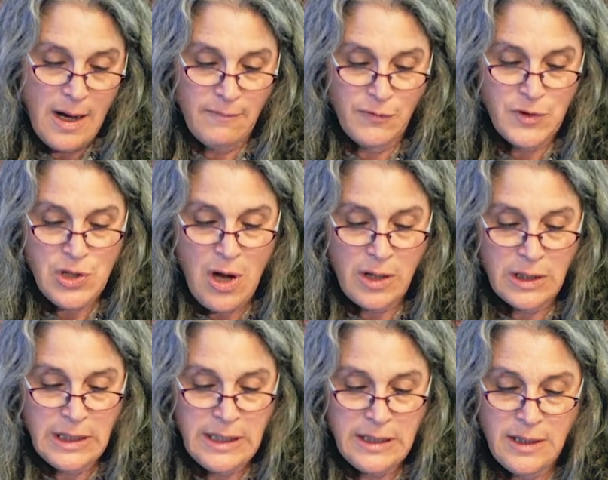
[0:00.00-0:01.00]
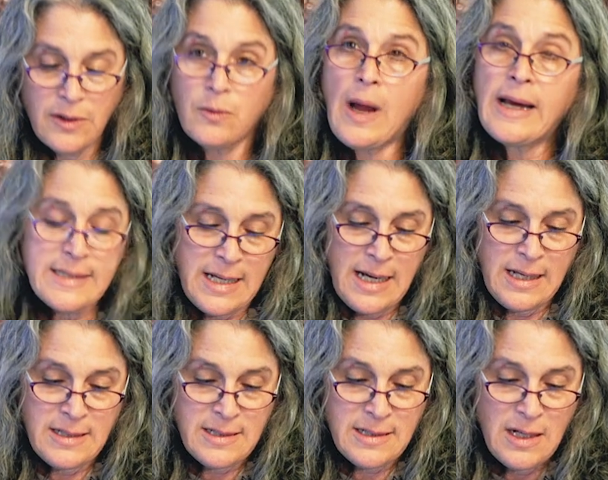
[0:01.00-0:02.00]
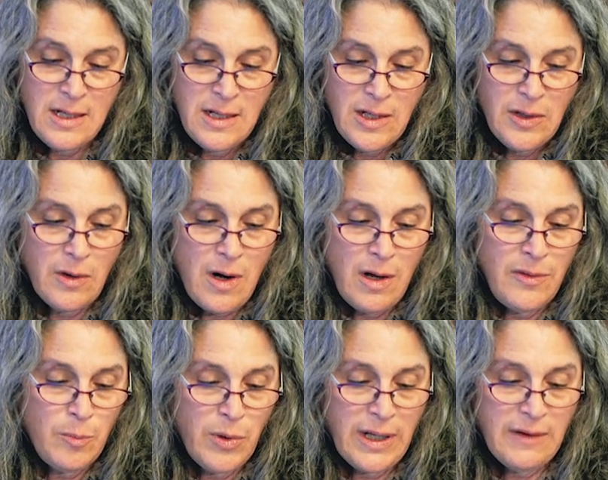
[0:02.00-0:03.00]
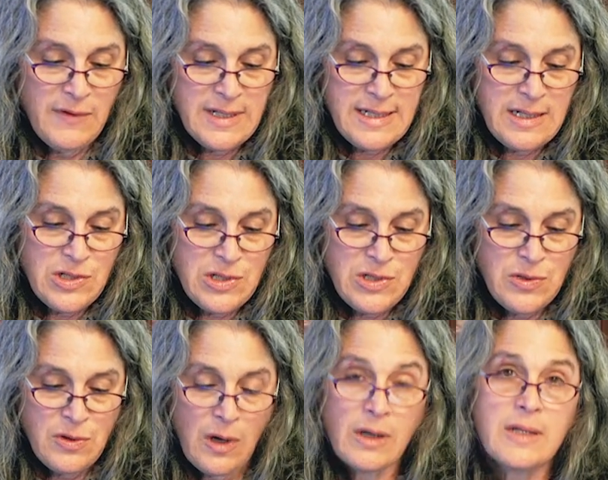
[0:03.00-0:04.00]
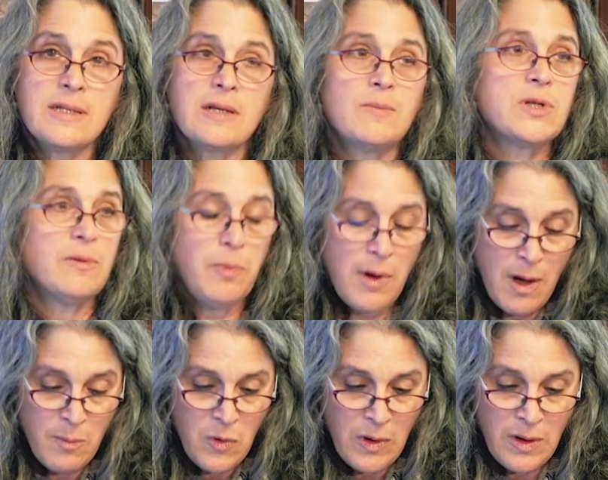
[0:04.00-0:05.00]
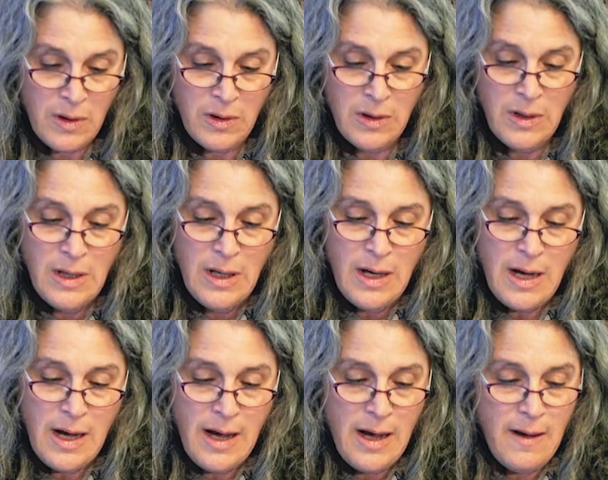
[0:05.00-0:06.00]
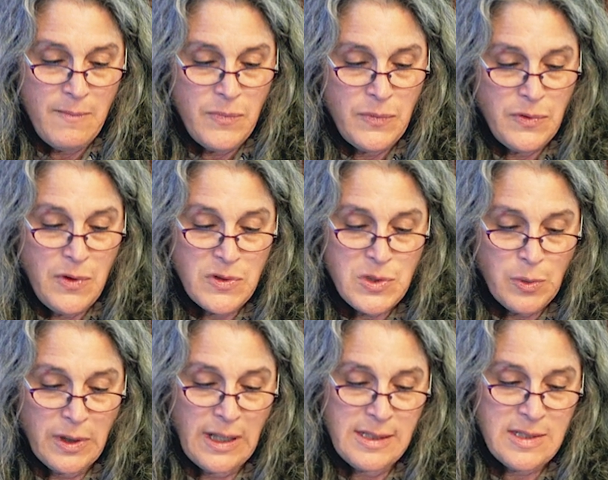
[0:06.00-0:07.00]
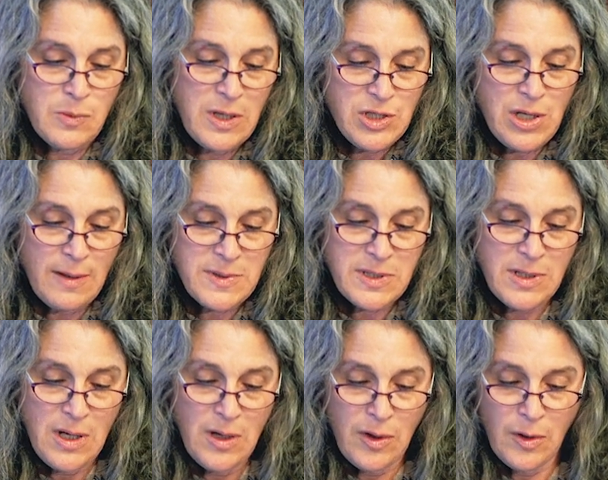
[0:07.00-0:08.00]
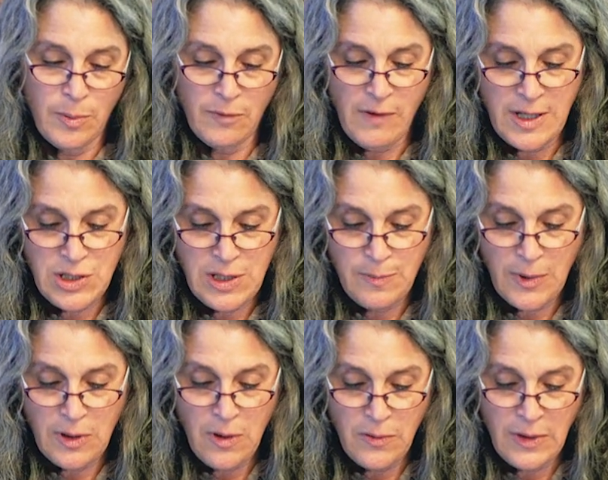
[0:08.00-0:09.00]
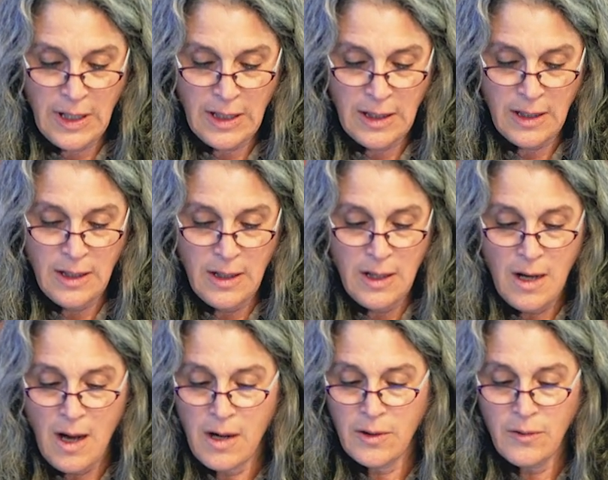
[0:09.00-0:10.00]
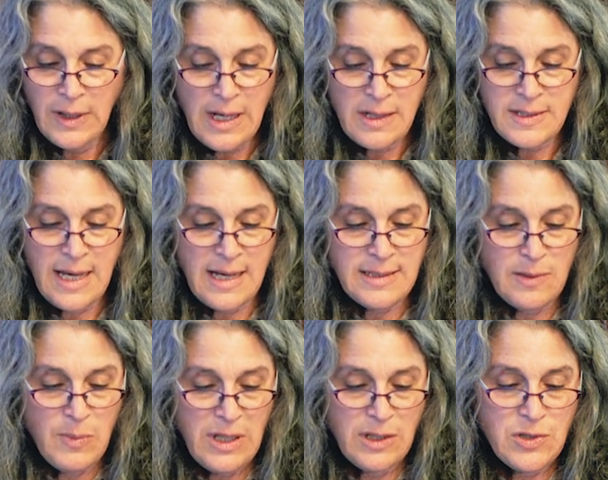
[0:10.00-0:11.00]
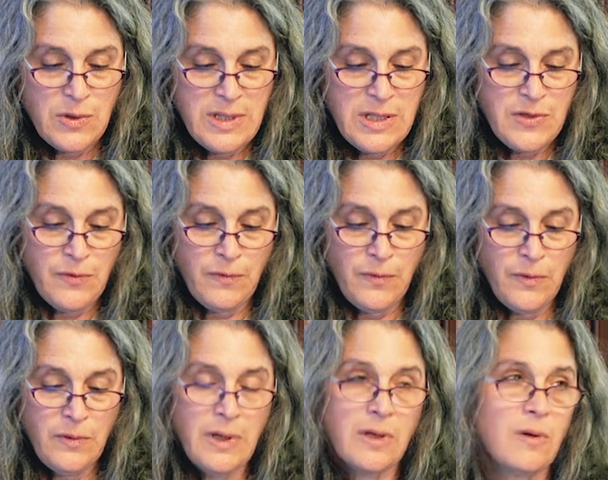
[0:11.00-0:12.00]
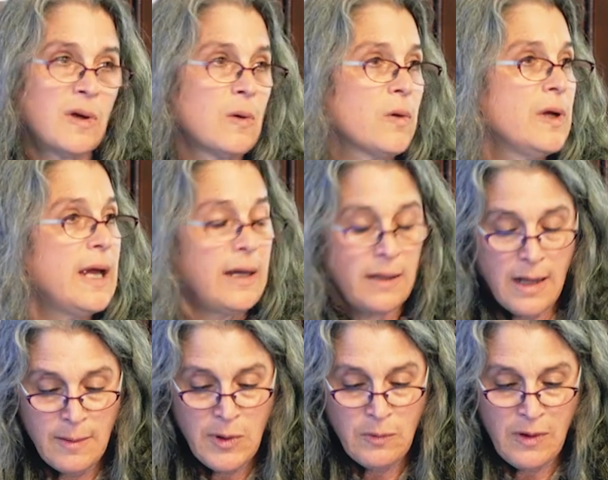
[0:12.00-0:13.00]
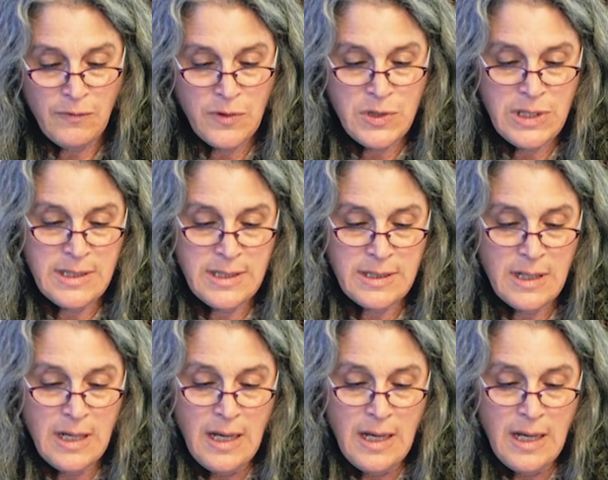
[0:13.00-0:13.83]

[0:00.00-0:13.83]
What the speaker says: for chocolate, the orangutans who are on the brink of extinction due to our consumption of palm oil, those working in sweatshops who provide cheap clothing, our greenhouse gas emitting choices for food that create climate refugees.